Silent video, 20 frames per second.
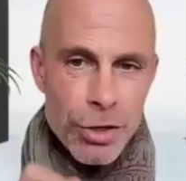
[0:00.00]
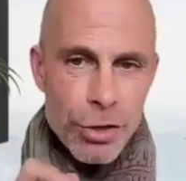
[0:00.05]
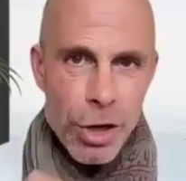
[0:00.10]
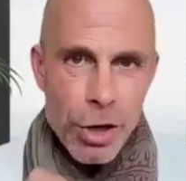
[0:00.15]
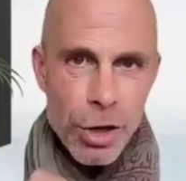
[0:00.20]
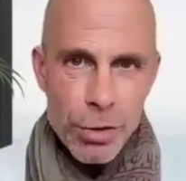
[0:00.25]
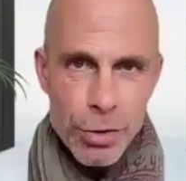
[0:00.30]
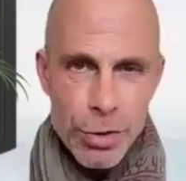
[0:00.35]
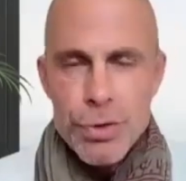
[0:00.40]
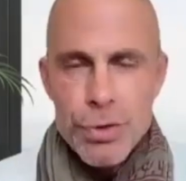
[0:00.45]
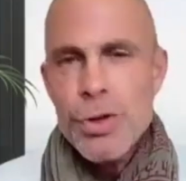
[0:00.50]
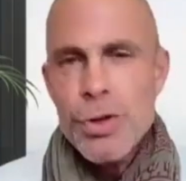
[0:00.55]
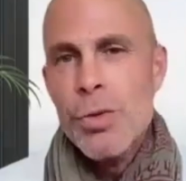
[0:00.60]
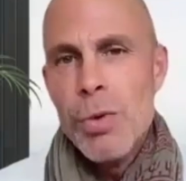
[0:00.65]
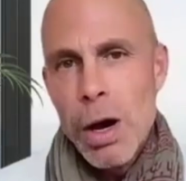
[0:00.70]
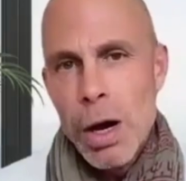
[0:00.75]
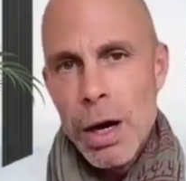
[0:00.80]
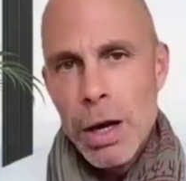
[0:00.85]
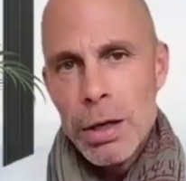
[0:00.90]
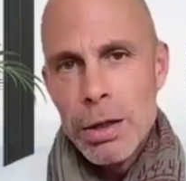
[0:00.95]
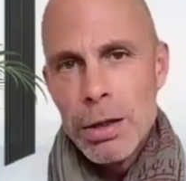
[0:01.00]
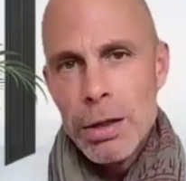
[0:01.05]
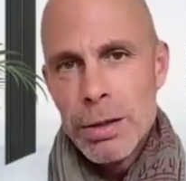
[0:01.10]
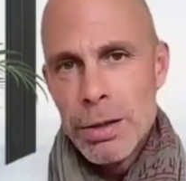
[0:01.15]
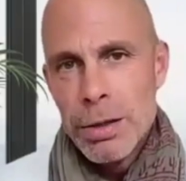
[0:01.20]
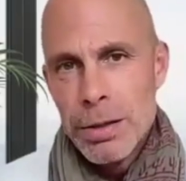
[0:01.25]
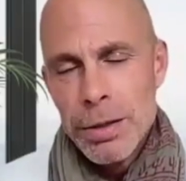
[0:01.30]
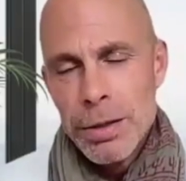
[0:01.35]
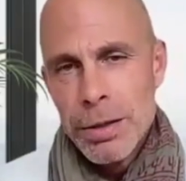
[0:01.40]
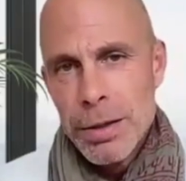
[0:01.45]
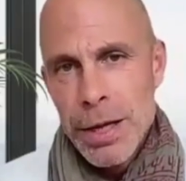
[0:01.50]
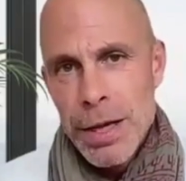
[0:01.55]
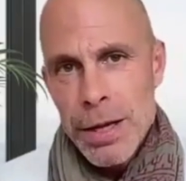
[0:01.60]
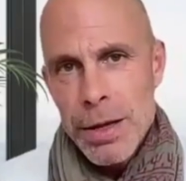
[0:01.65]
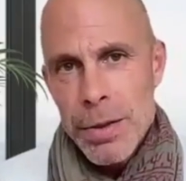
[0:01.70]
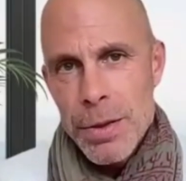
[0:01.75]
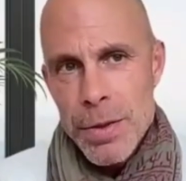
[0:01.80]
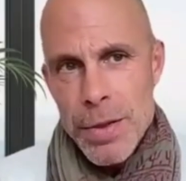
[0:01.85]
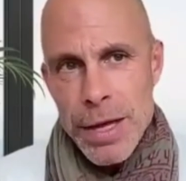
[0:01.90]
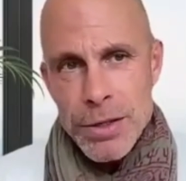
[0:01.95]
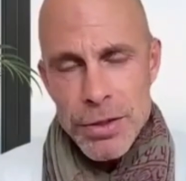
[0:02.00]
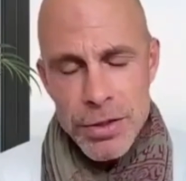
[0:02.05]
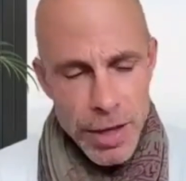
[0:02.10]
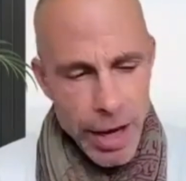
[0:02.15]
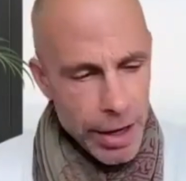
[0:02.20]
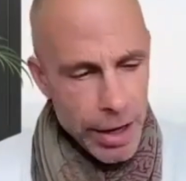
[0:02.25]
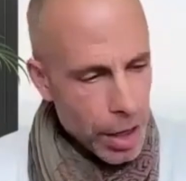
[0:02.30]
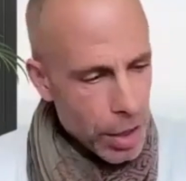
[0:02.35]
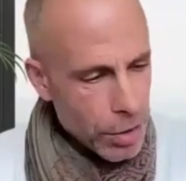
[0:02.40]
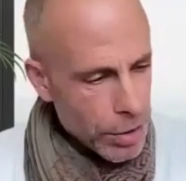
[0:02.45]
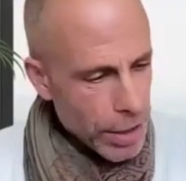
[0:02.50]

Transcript: you know who you are, then saying,